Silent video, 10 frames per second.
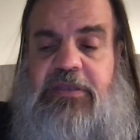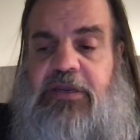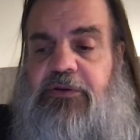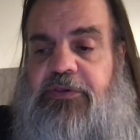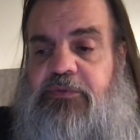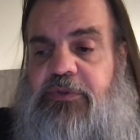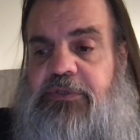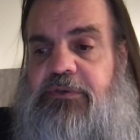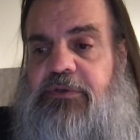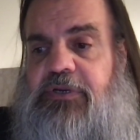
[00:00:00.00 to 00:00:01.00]
I also went
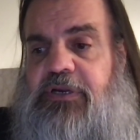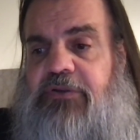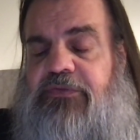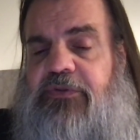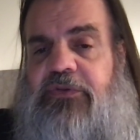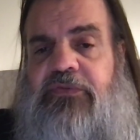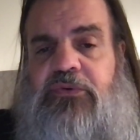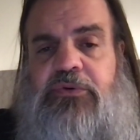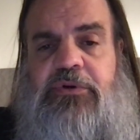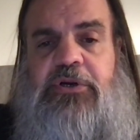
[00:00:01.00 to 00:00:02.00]
to a conference
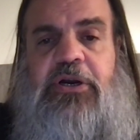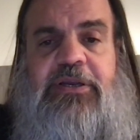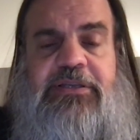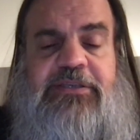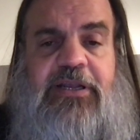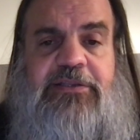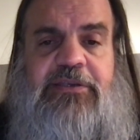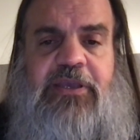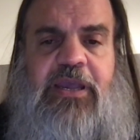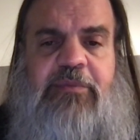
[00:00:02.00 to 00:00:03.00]
for architects
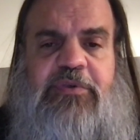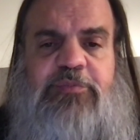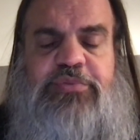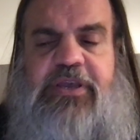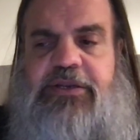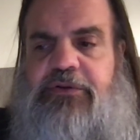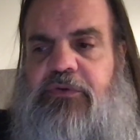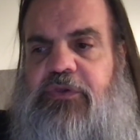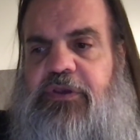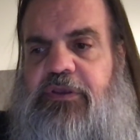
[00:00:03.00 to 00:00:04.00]
and campus
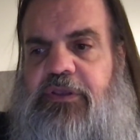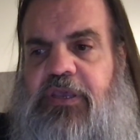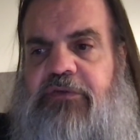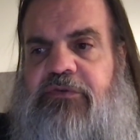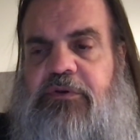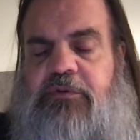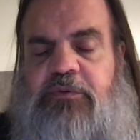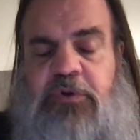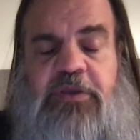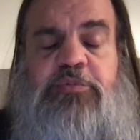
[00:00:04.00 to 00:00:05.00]
planners. I gave a,
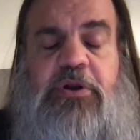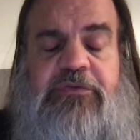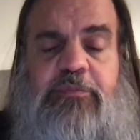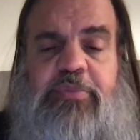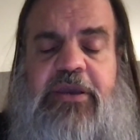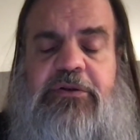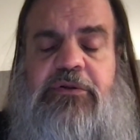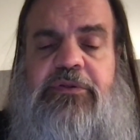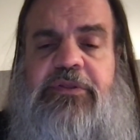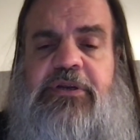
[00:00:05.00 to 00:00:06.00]
or as part of a
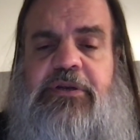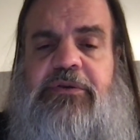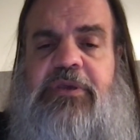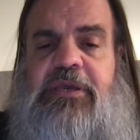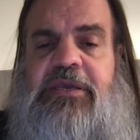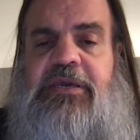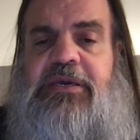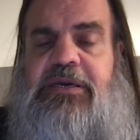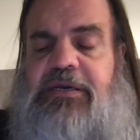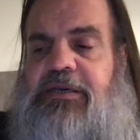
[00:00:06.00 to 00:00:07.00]
panel there,
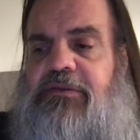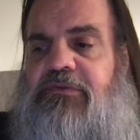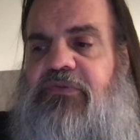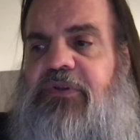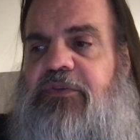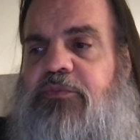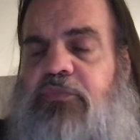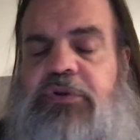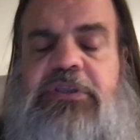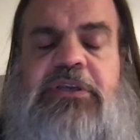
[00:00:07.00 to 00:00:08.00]
and found some
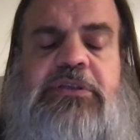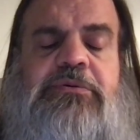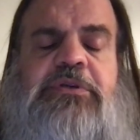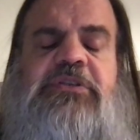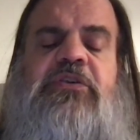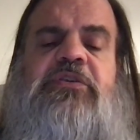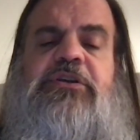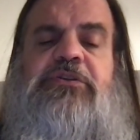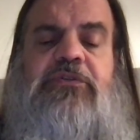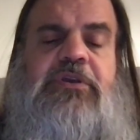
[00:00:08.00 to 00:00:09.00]
really interesting
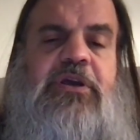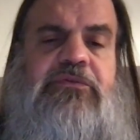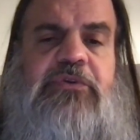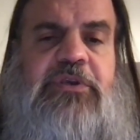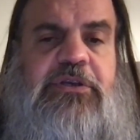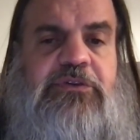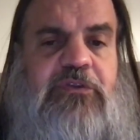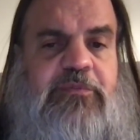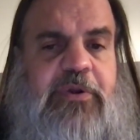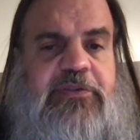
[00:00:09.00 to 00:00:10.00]
sessions and conversations
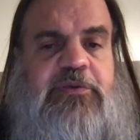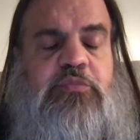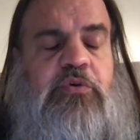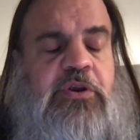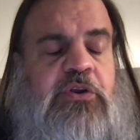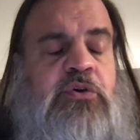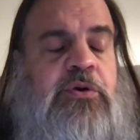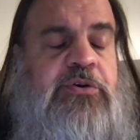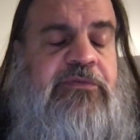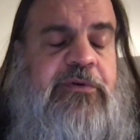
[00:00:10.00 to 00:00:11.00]
about supporting
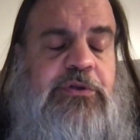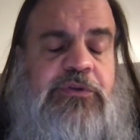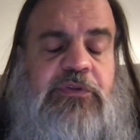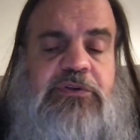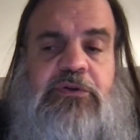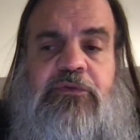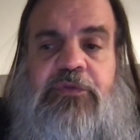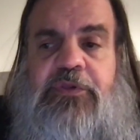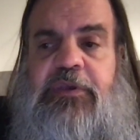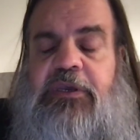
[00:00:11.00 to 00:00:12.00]
neurodivergent
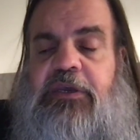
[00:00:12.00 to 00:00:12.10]
students.